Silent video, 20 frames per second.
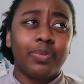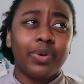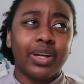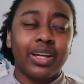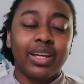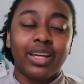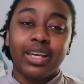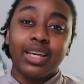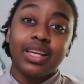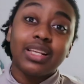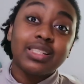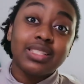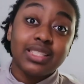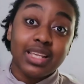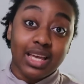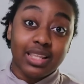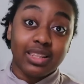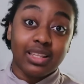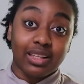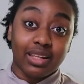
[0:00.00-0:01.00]
but
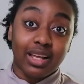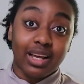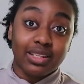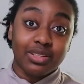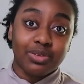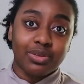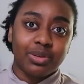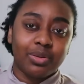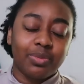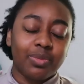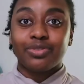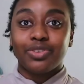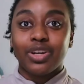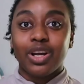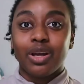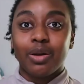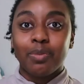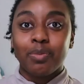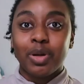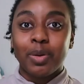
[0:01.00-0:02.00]
inside the classroom
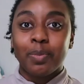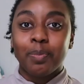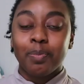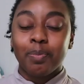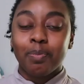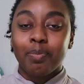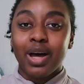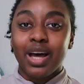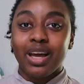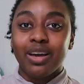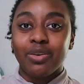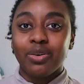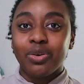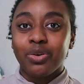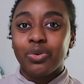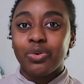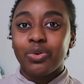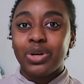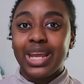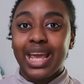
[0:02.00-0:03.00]
from my
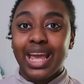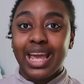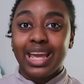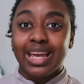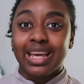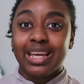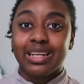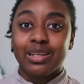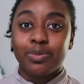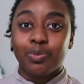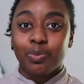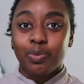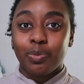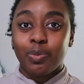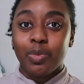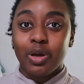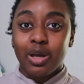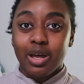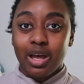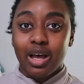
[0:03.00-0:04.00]
own and
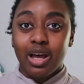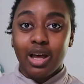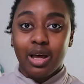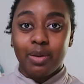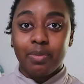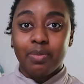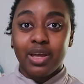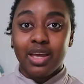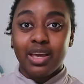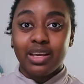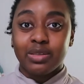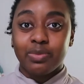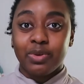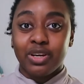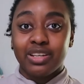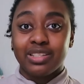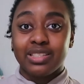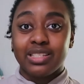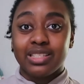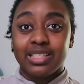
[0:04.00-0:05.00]
um,
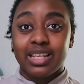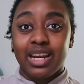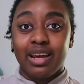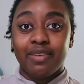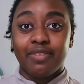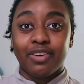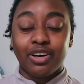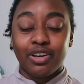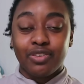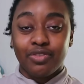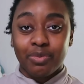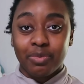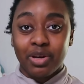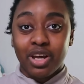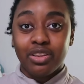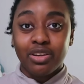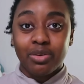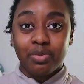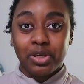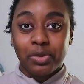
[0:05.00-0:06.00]
experiences that I've heard from
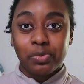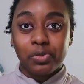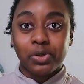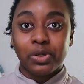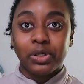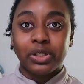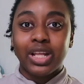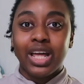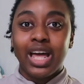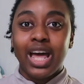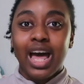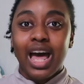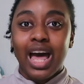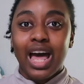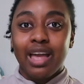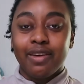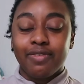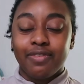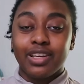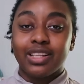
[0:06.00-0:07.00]
other people,
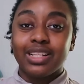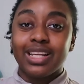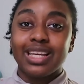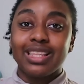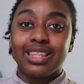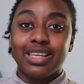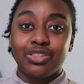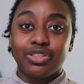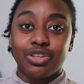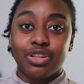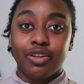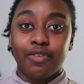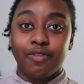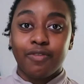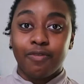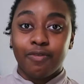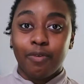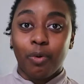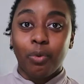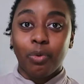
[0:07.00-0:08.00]
I feel like these are the
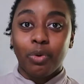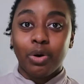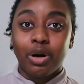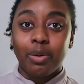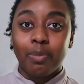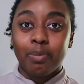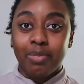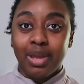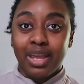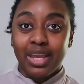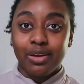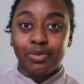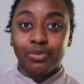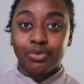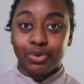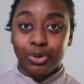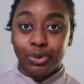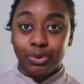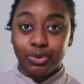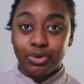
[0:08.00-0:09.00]
four main
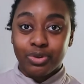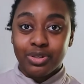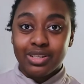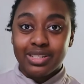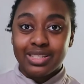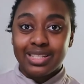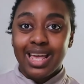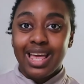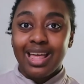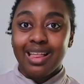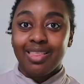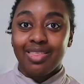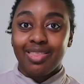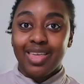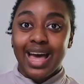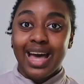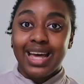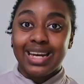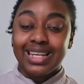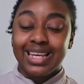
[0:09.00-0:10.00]
roles
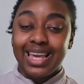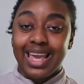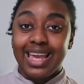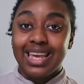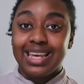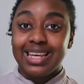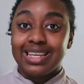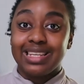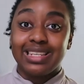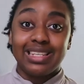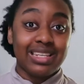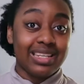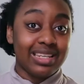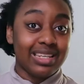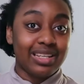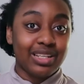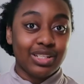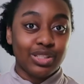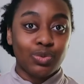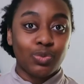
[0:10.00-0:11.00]
that
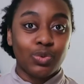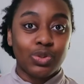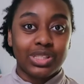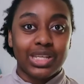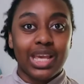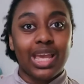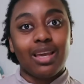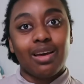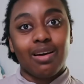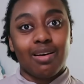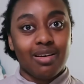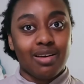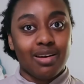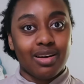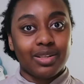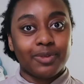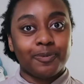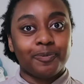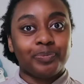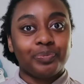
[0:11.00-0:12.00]
KETs will take
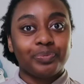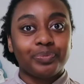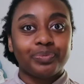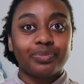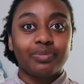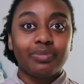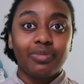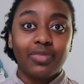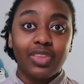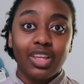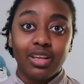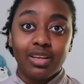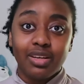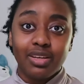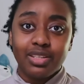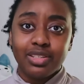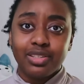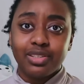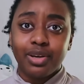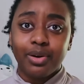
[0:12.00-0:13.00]
on.
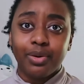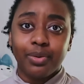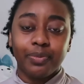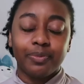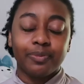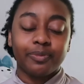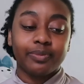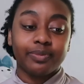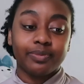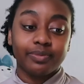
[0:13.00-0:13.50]
So,